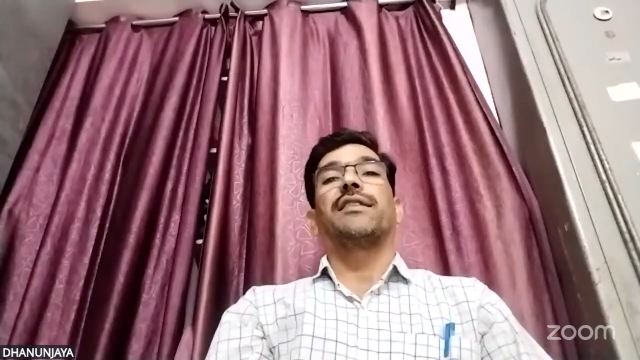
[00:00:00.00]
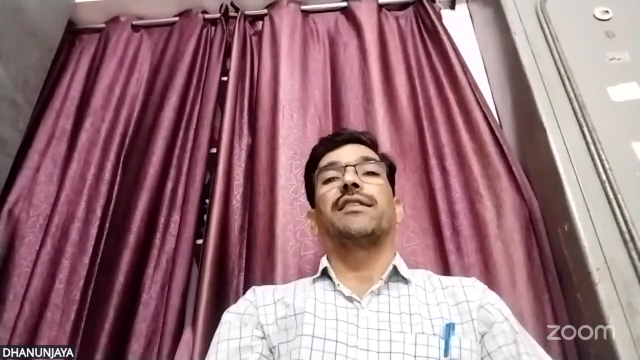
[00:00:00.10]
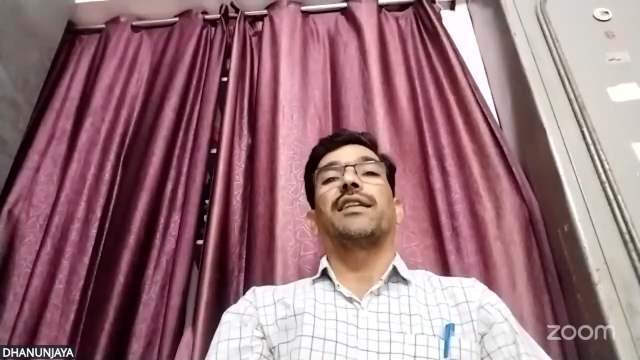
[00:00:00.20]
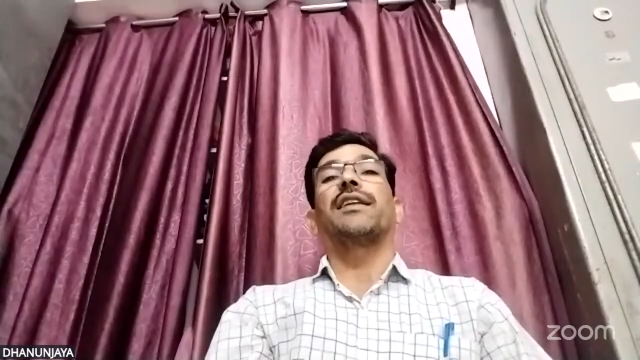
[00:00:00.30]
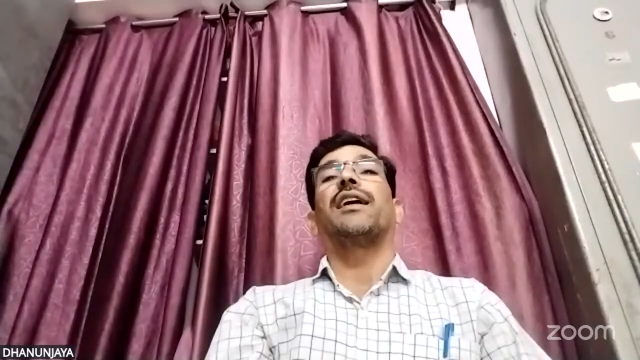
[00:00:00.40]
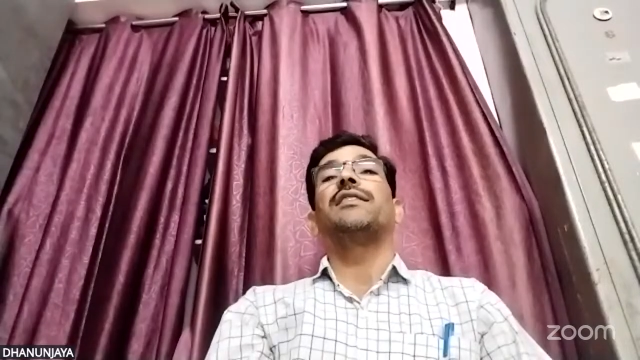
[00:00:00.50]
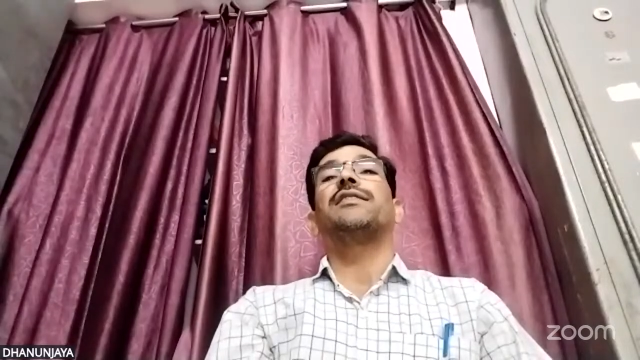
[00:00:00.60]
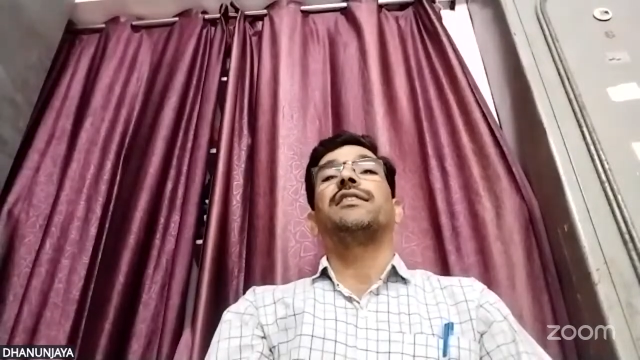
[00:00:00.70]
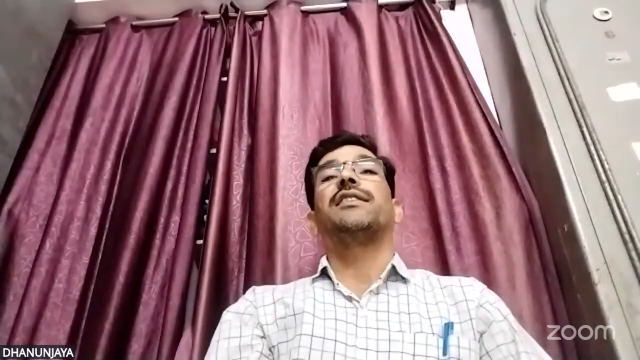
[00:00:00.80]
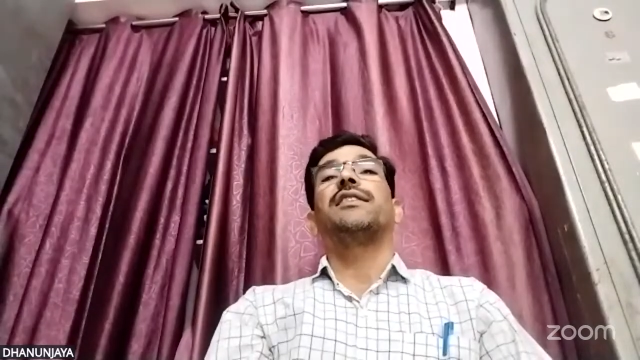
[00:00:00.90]
like that,
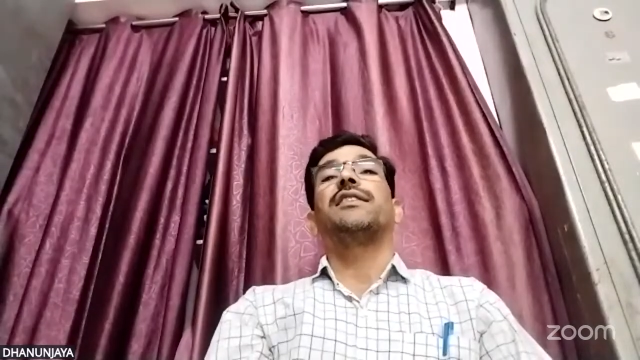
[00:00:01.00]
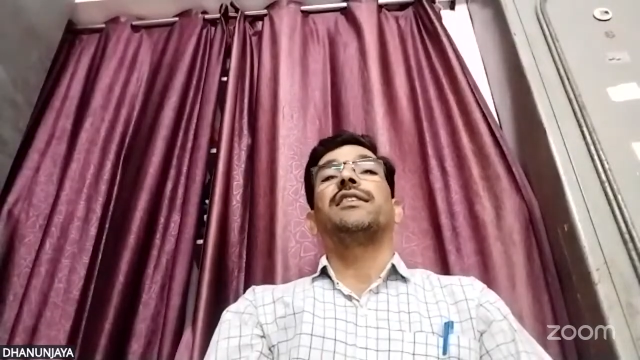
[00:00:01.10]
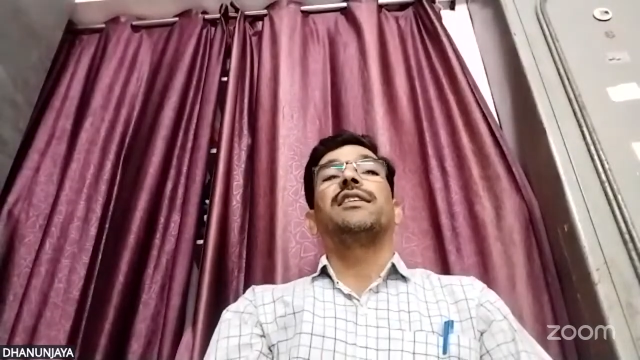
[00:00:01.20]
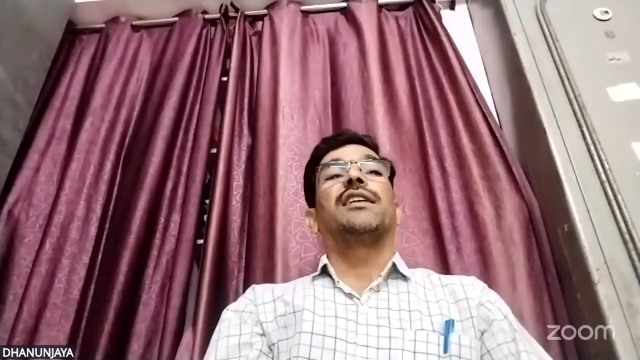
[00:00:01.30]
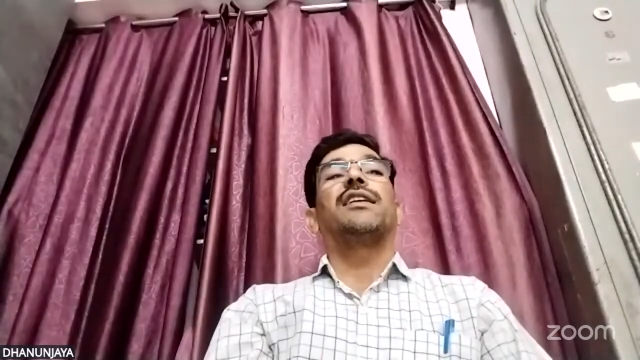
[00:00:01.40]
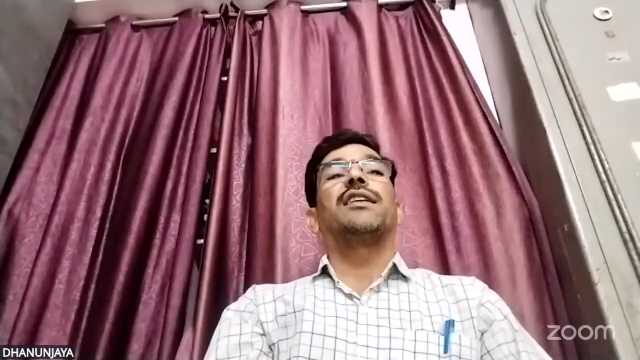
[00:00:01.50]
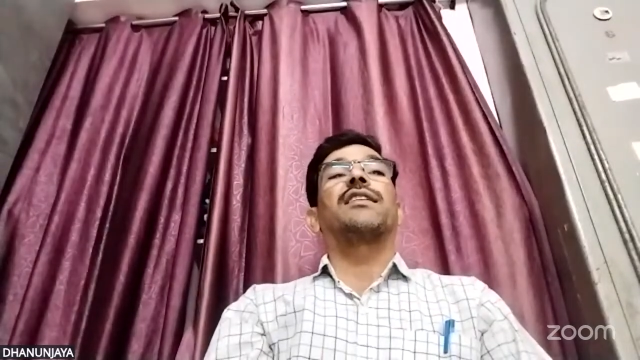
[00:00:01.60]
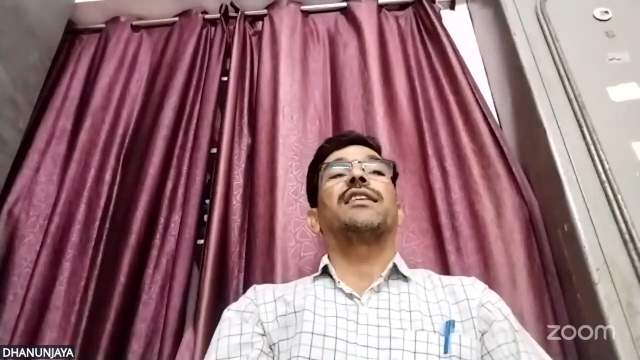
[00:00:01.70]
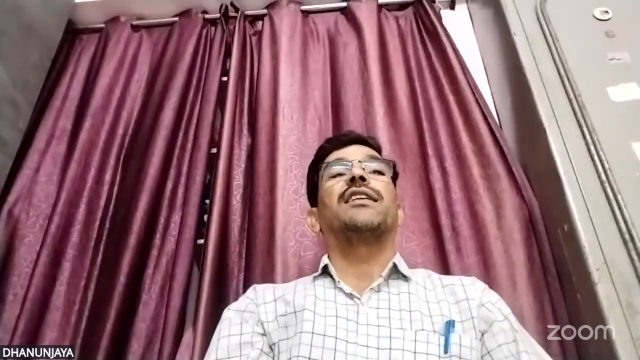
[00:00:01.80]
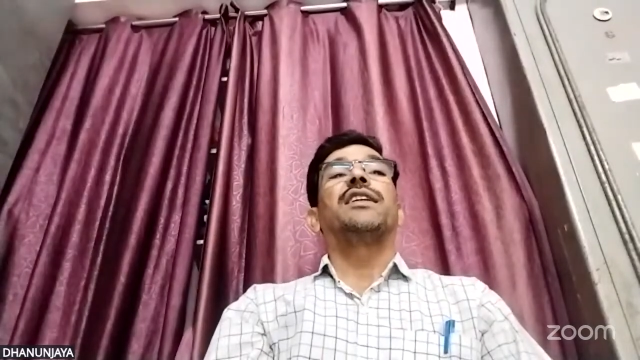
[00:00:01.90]
or
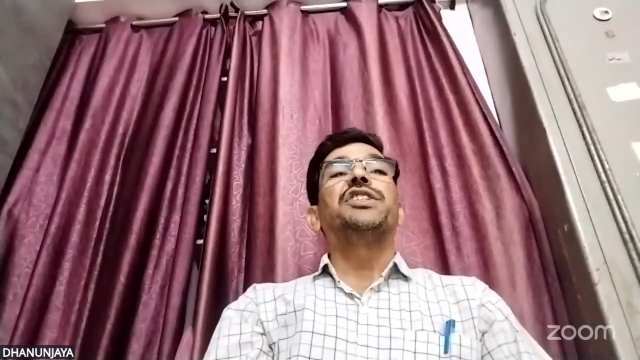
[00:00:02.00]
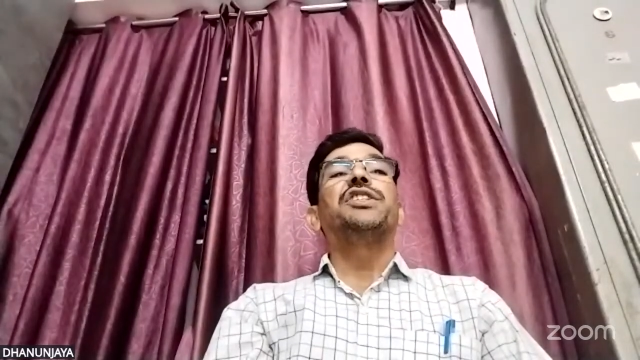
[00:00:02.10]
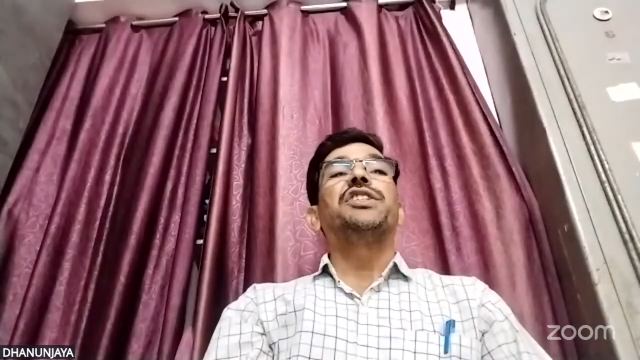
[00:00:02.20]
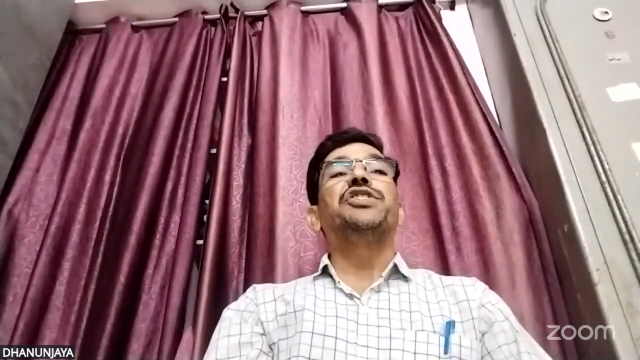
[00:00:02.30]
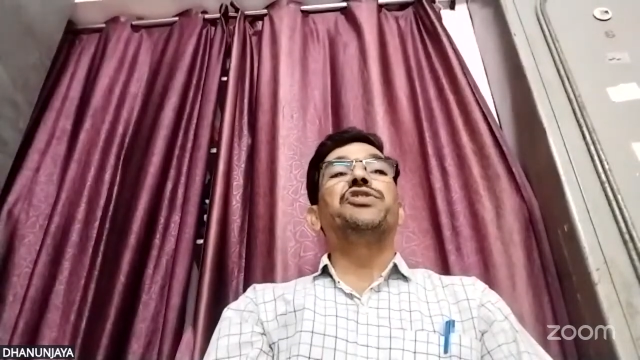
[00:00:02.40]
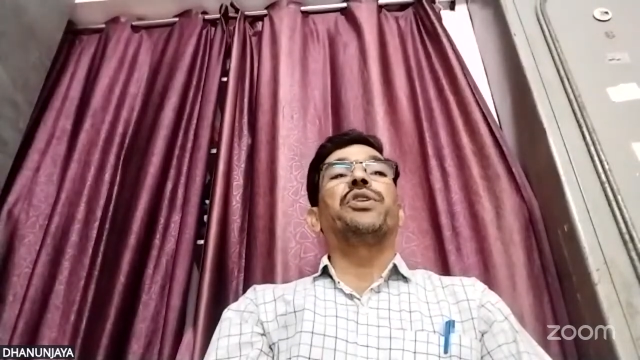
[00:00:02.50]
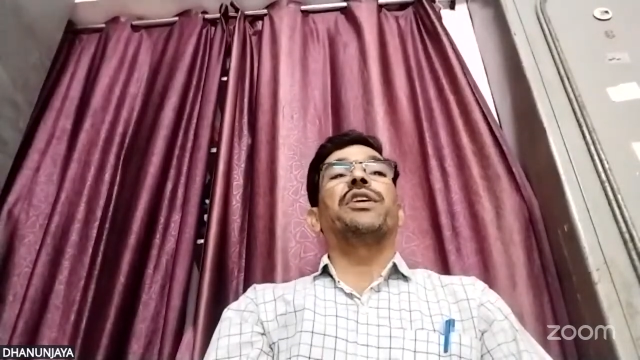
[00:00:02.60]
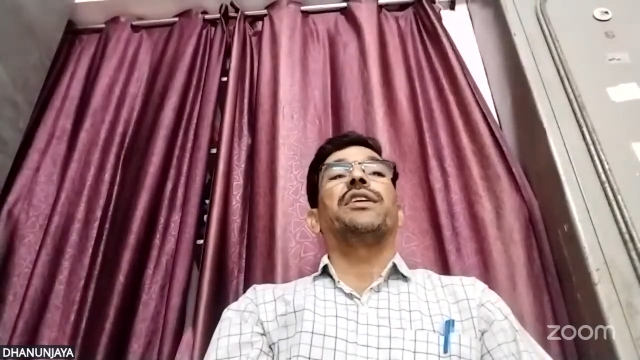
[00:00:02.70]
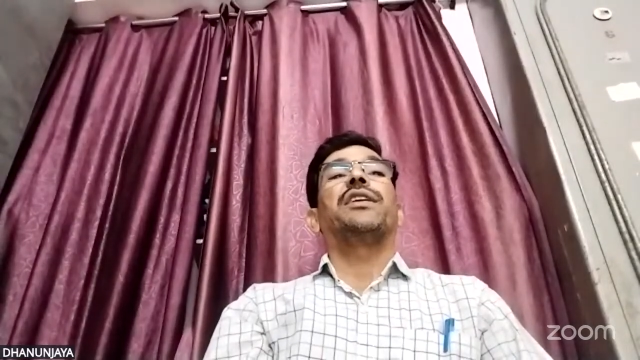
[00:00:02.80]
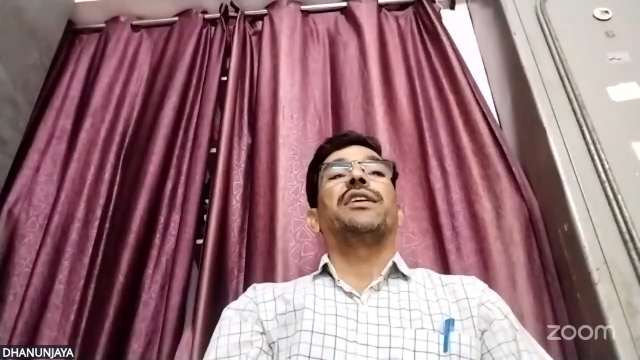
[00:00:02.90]

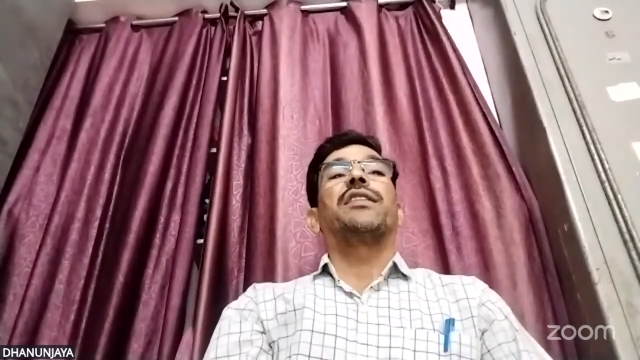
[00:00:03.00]
injury.